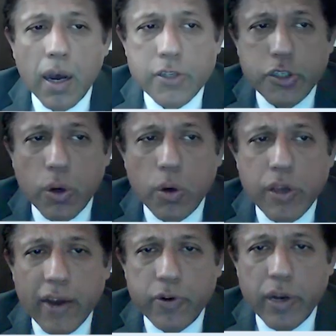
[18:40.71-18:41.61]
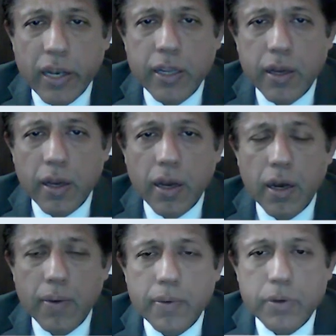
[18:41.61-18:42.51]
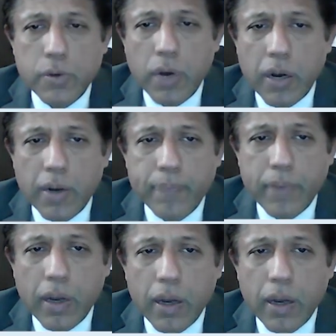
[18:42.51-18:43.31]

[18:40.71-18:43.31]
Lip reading: So you have to really do a